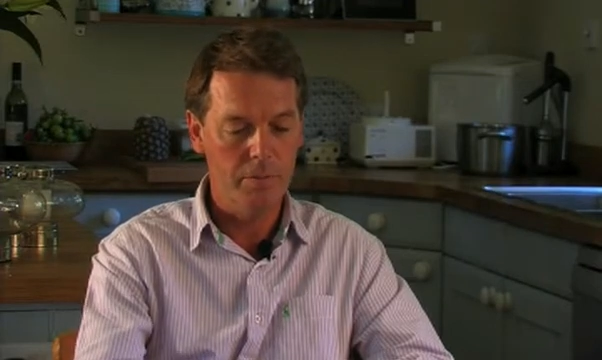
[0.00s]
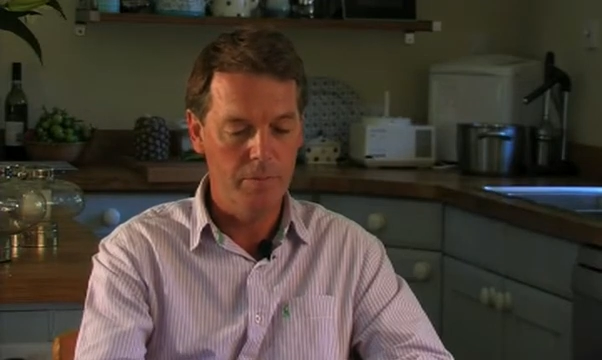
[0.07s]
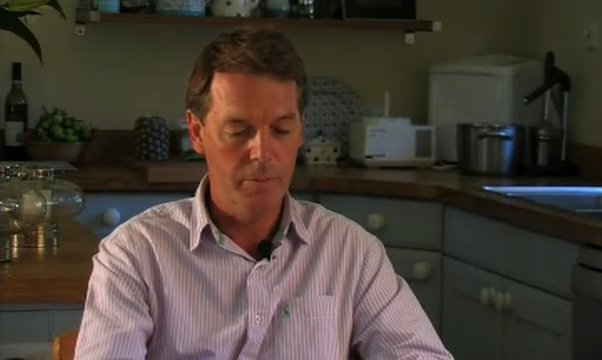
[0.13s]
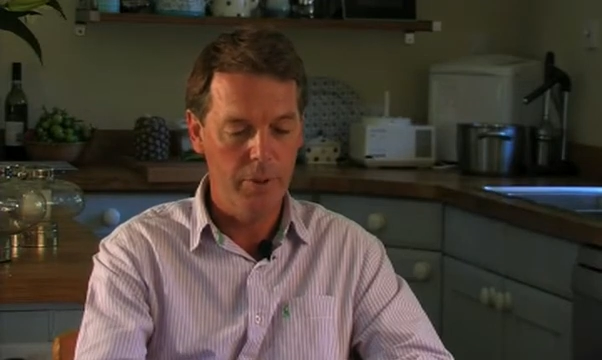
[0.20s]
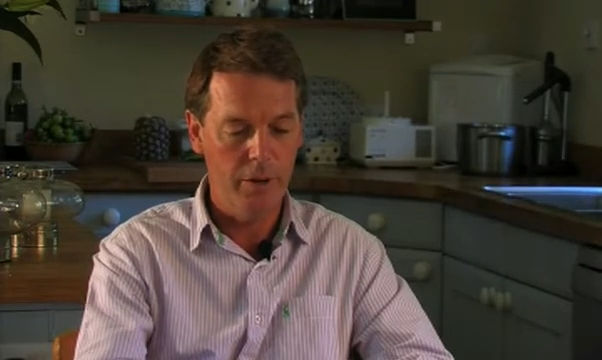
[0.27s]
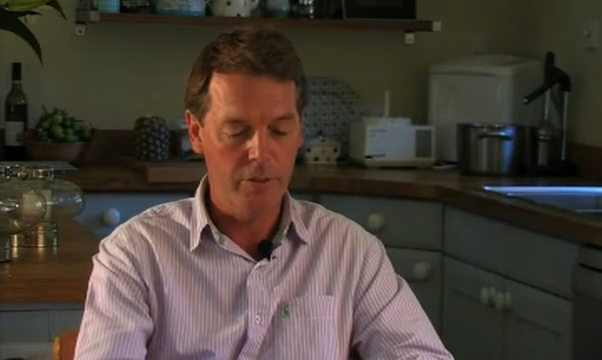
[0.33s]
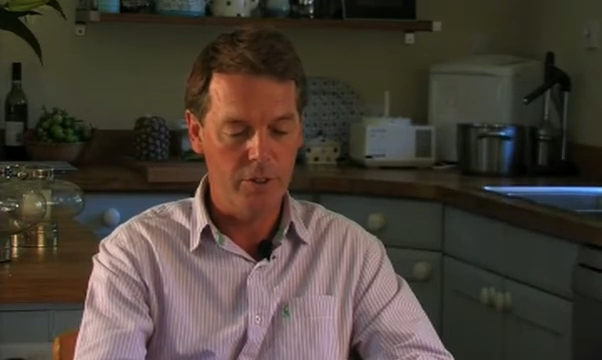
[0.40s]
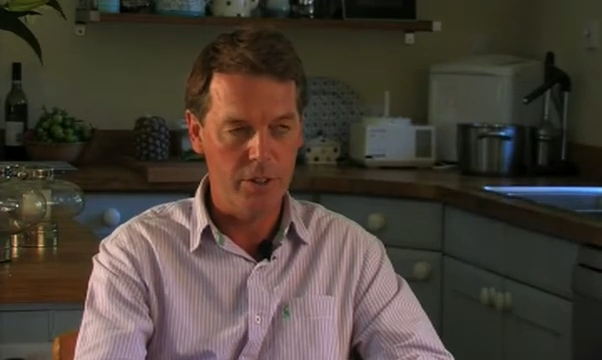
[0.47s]

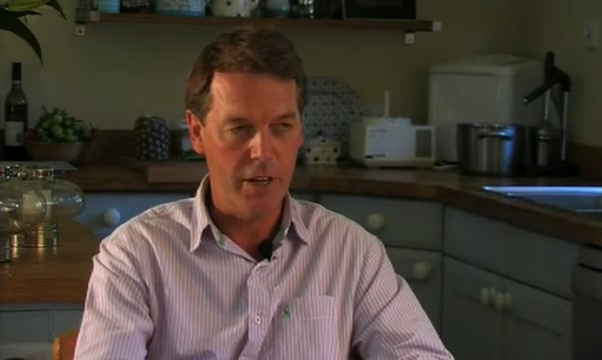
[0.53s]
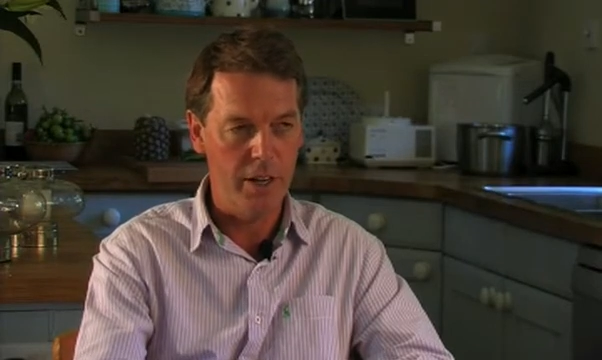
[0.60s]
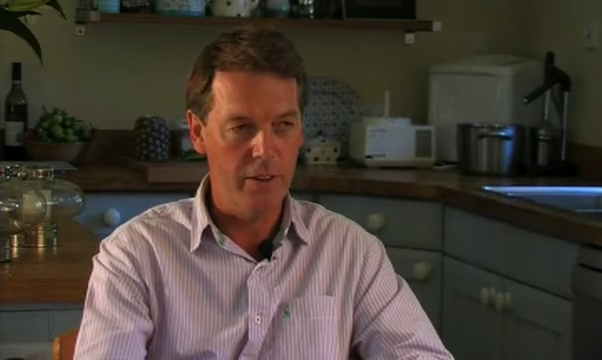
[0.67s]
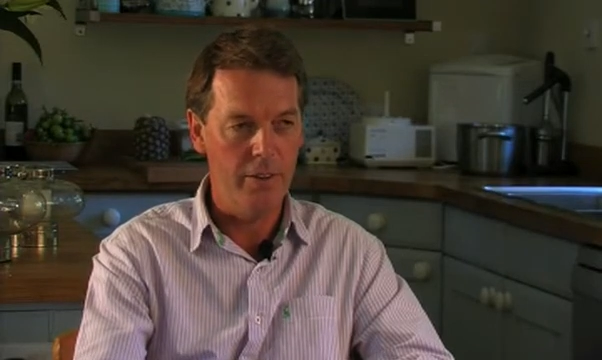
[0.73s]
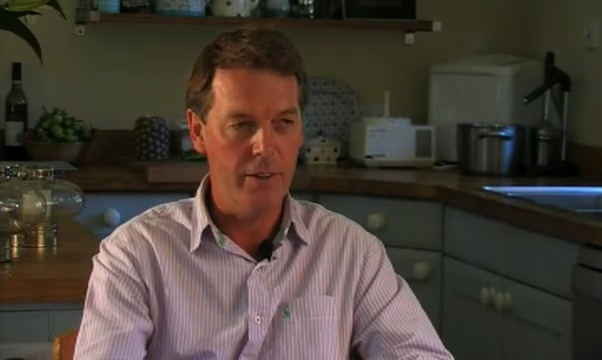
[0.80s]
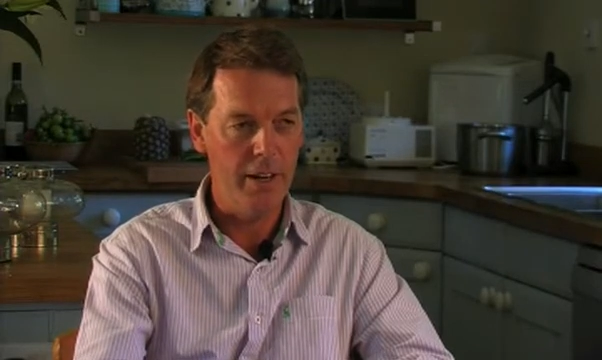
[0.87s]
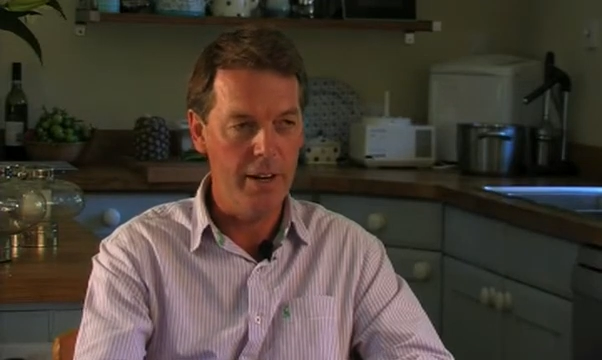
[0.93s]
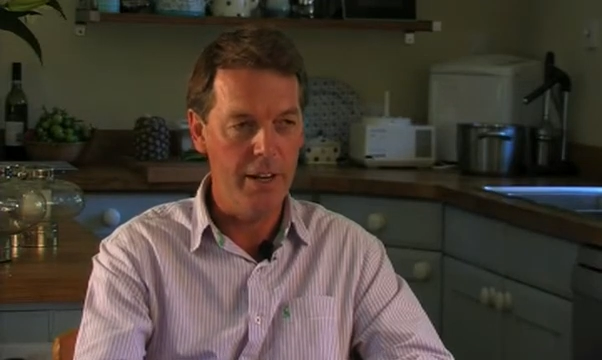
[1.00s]
But obviously
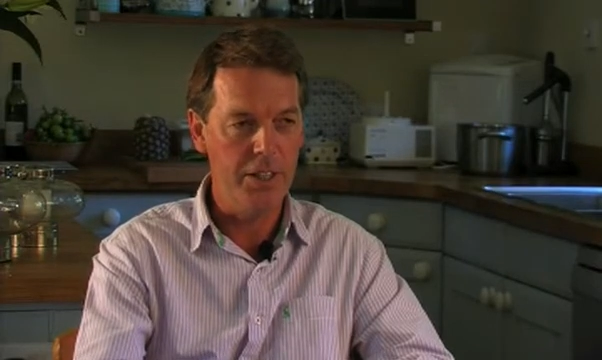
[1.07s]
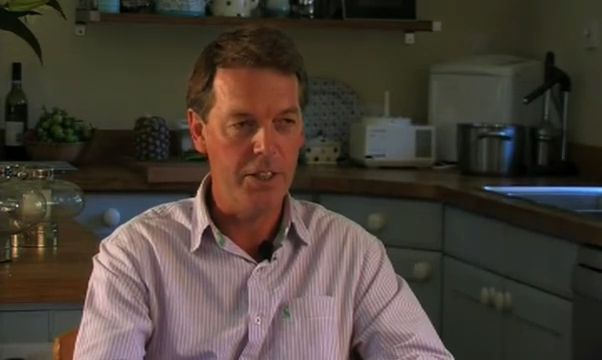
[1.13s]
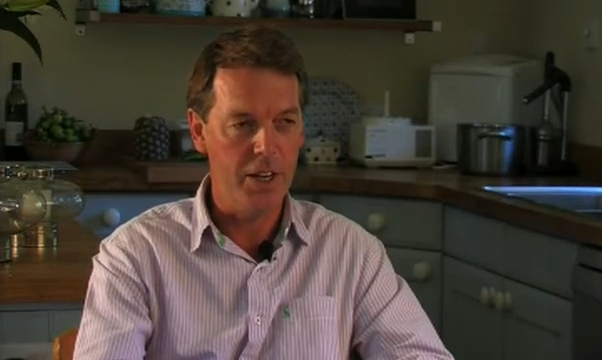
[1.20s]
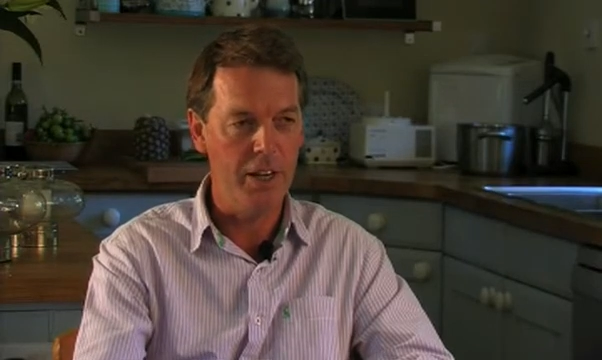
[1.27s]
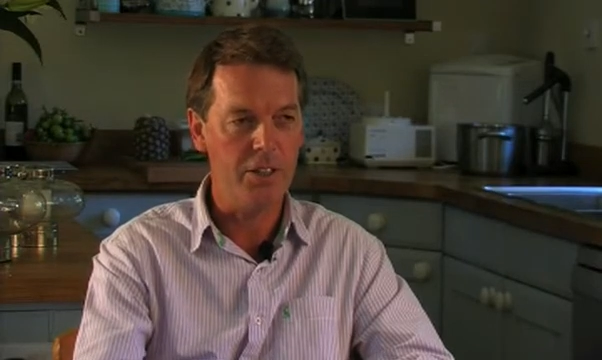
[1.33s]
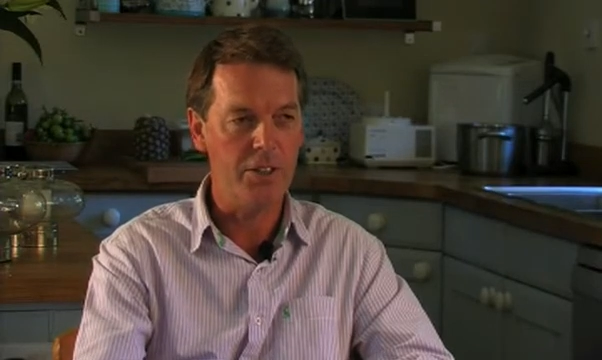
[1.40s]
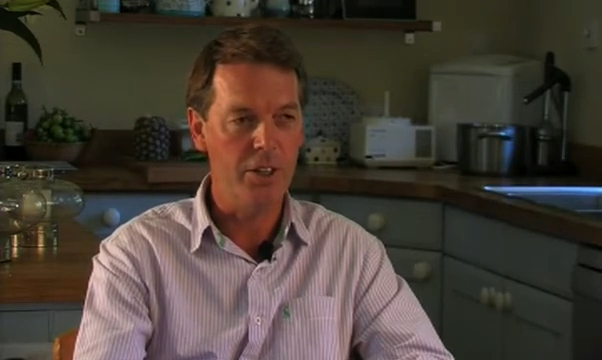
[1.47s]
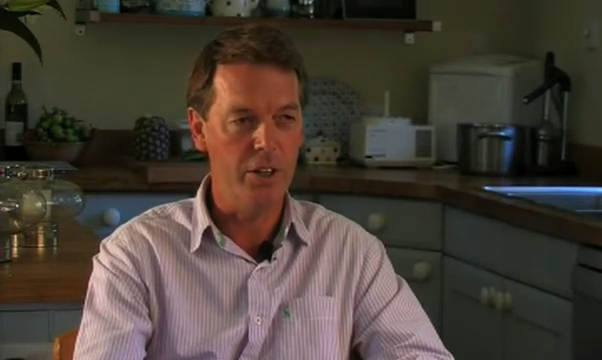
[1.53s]
they need to
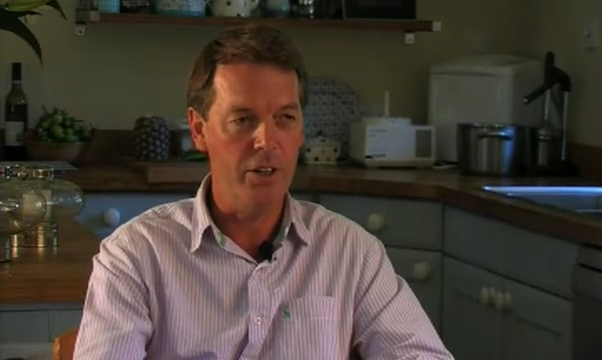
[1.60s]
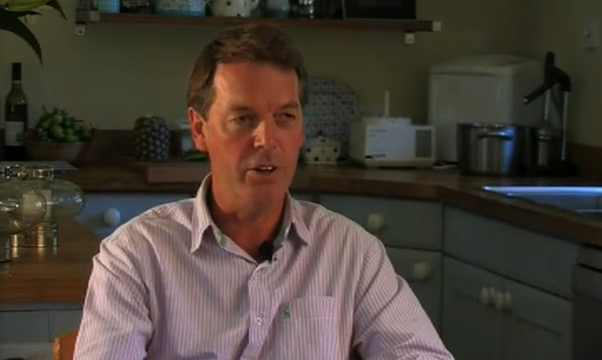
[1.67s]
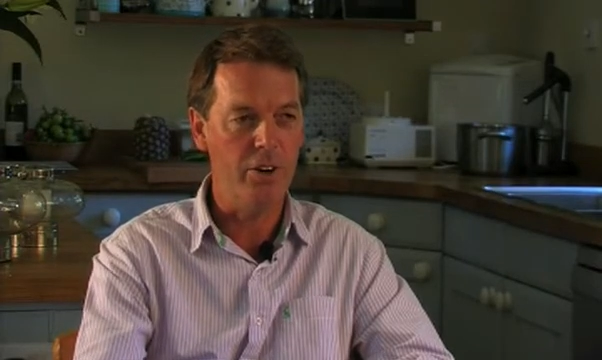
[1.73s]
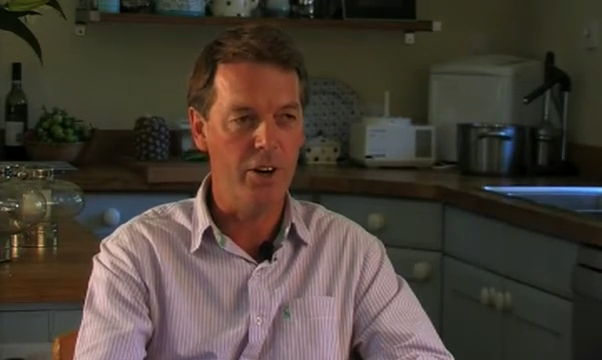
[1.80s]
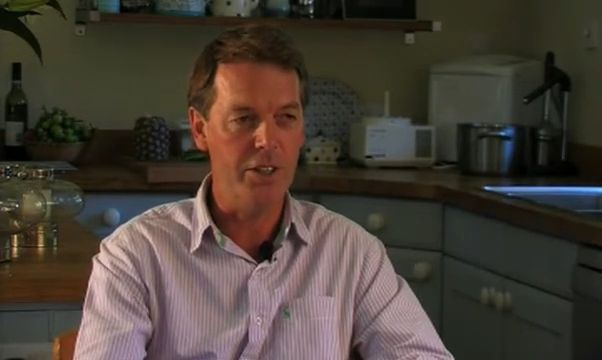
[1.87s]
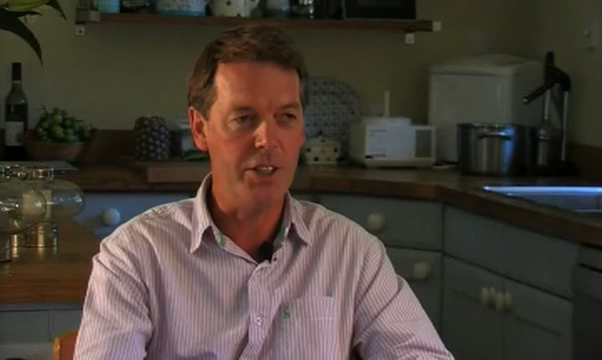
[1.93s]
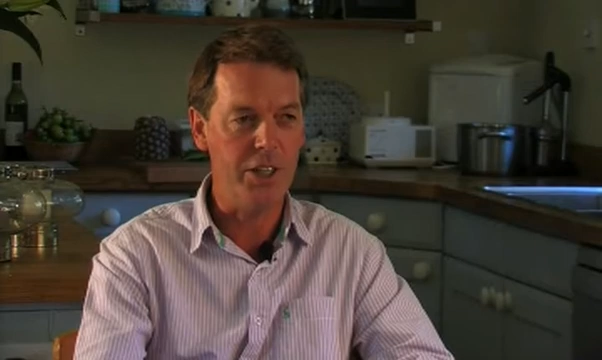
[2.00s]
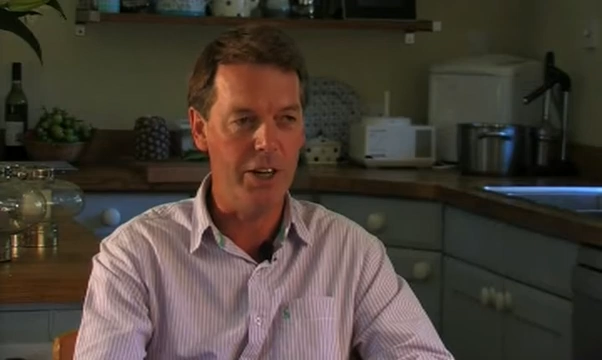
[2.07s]
hit certain
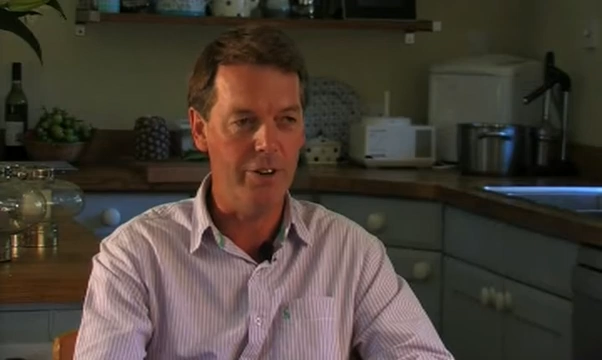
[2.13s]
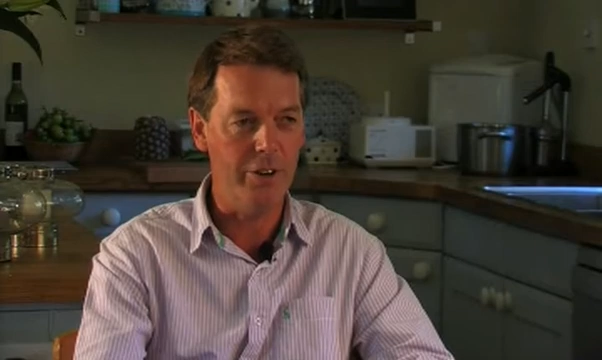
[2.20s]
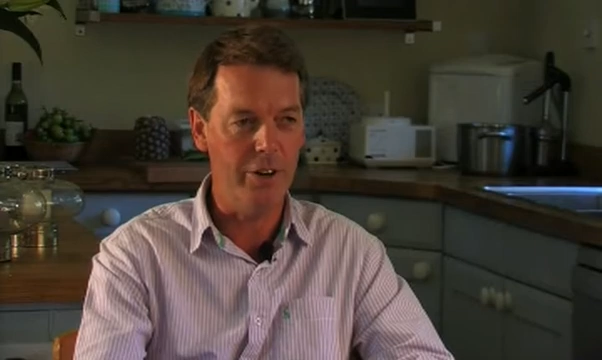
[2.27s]
criteria,